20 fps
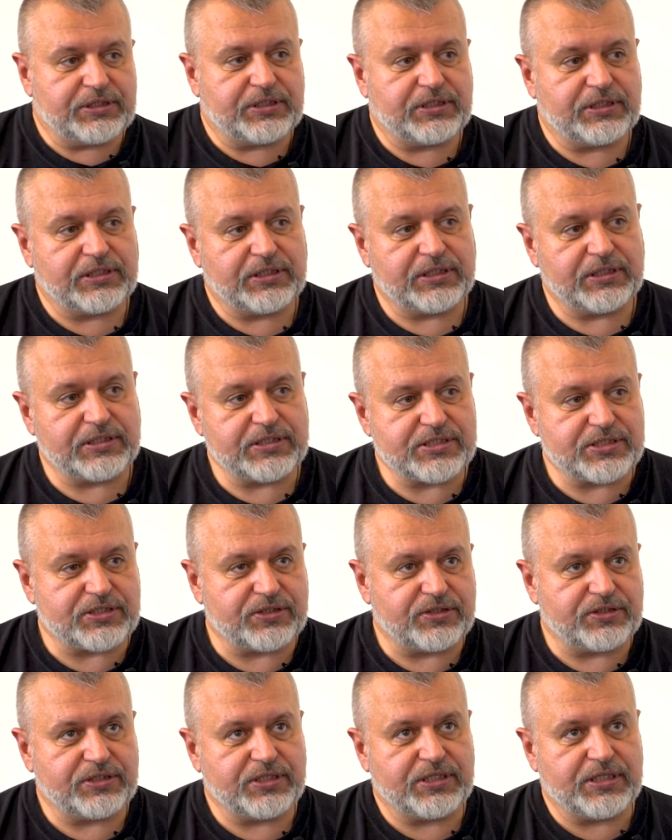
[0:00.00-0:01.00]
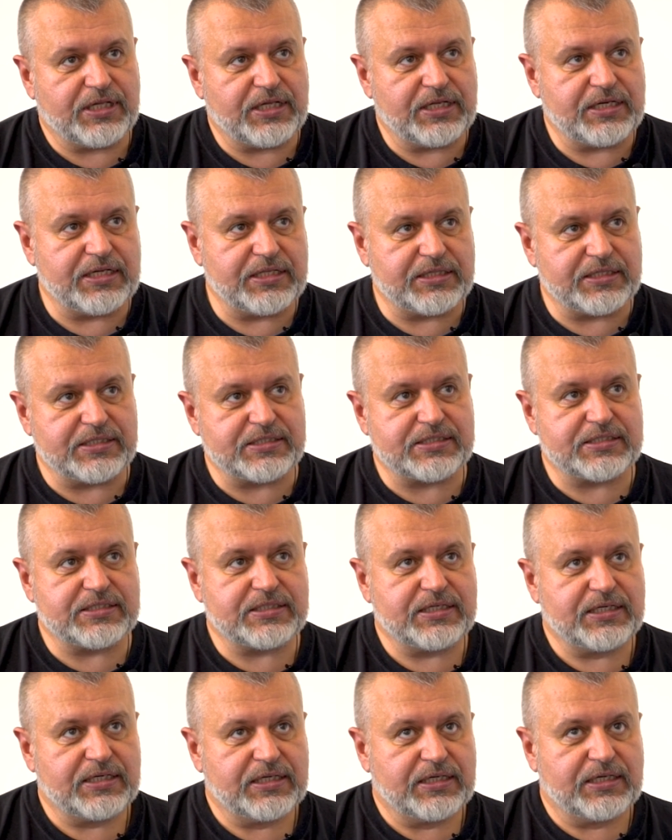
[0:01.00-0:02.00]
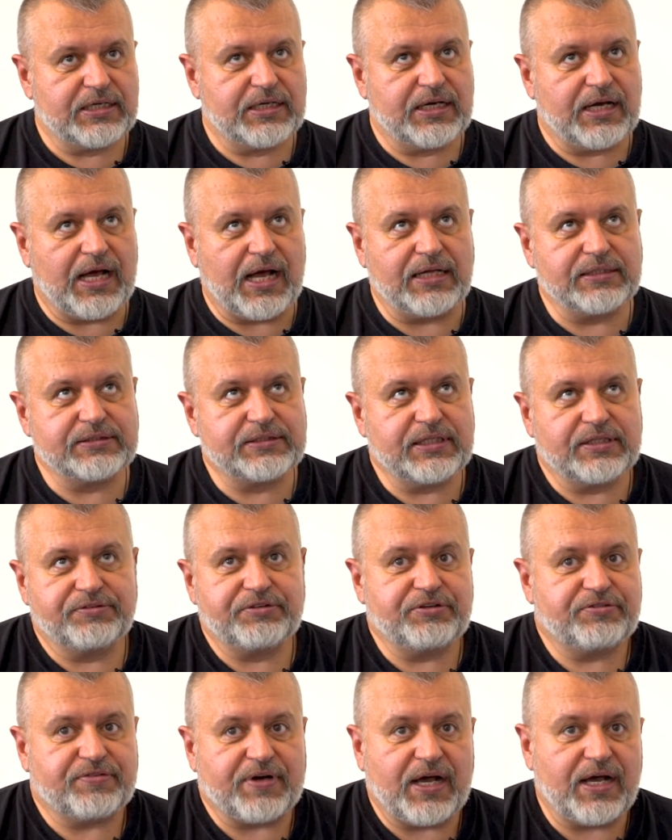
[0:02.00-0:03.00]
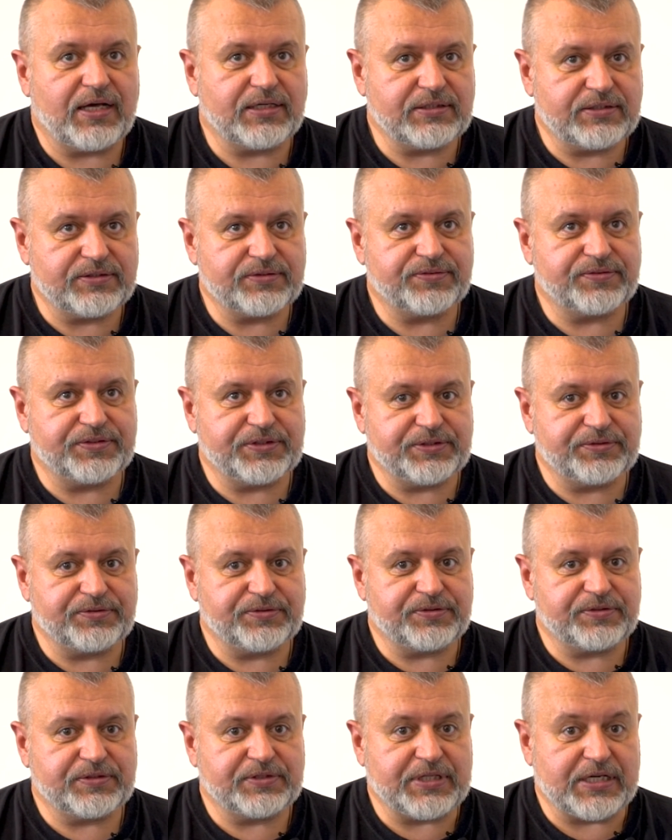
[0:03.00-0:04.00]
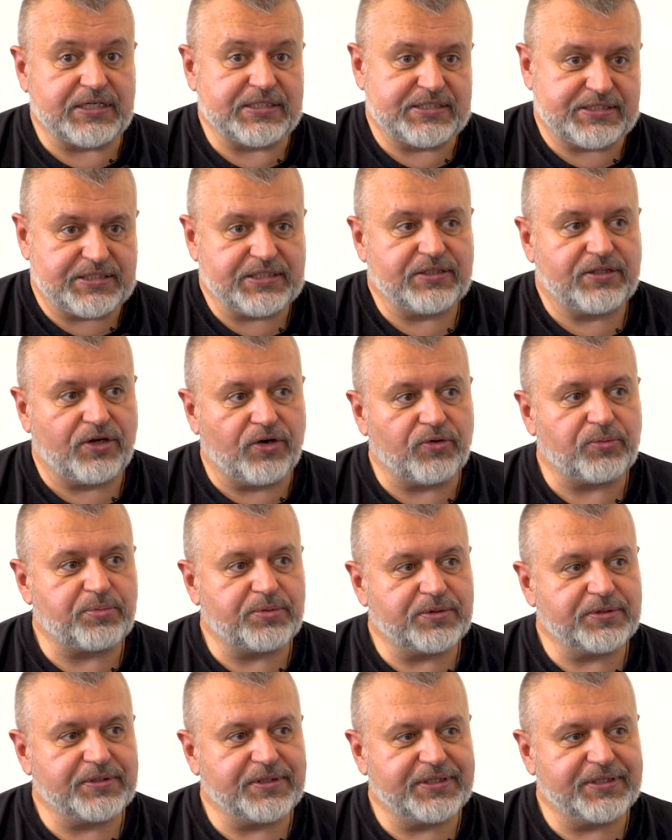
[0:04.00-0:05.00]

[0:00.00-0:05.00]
And it is until we fight, there is still hope.